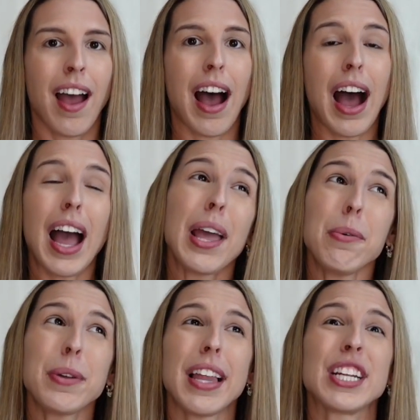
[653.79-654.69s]
I
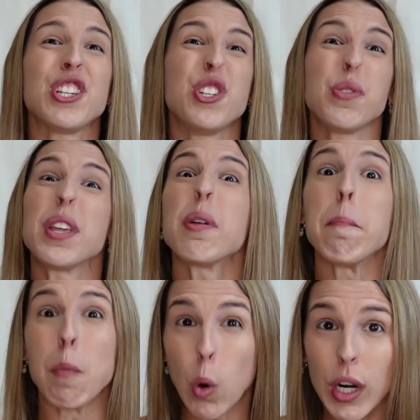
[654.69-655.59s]
would like to do it in the
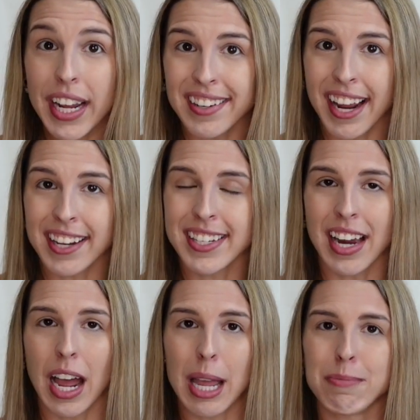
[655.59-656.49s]
morning next
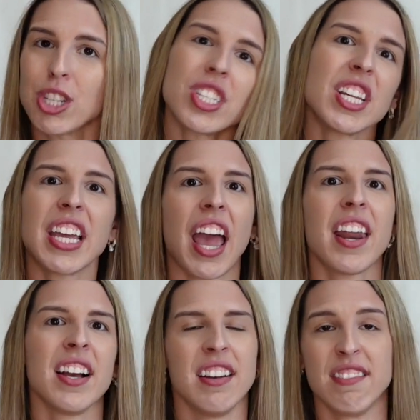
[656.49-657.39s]
time, just to
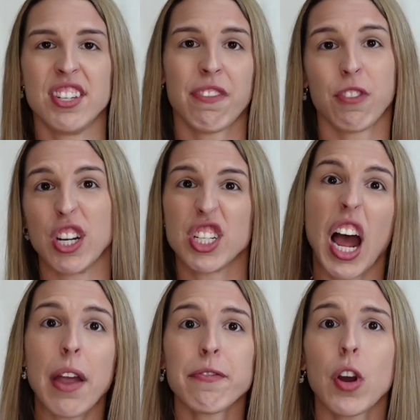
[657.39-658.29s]
get a different
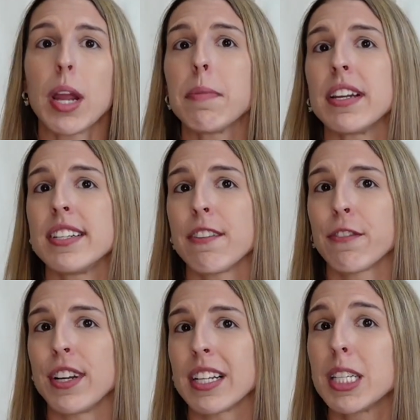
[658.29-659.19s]
time frame and a
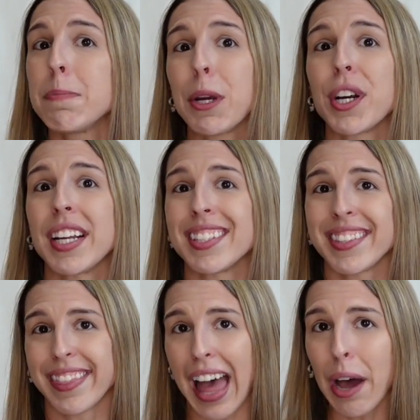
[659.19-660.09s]
different experience
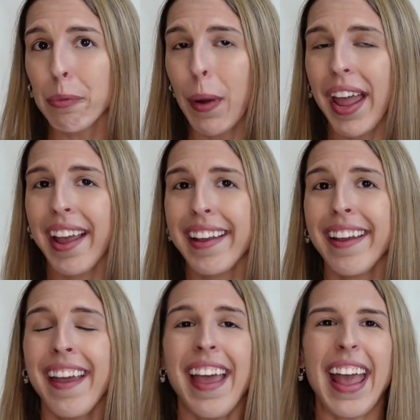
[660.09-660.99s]
that way,
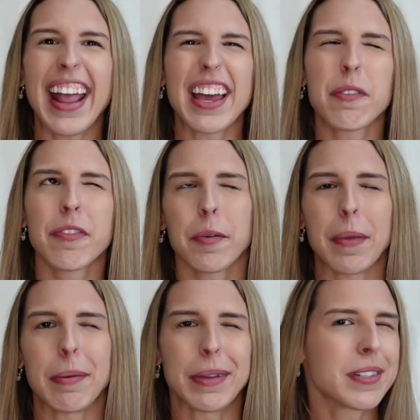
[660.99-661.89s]
and for maybe it